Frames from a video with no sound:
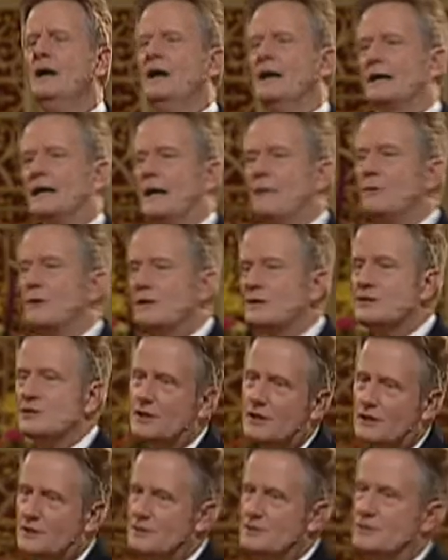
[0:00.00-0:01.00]
And I want to
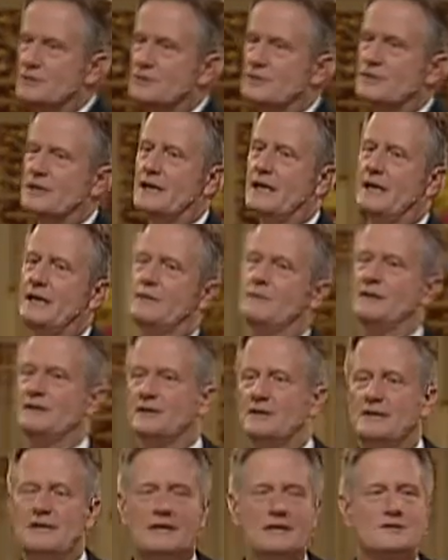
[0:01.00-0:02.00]
talk to you today about
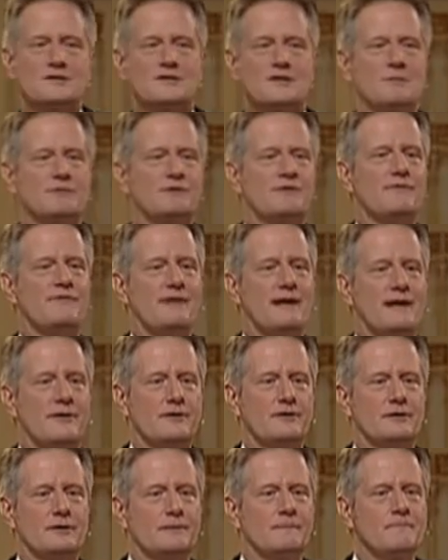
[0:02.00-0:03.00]
the concept of
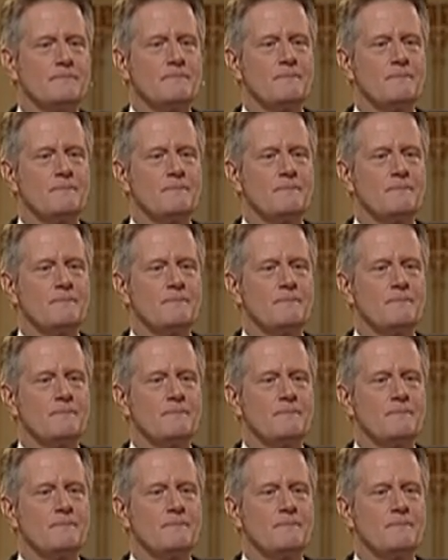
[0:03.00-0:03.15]
fatherhood.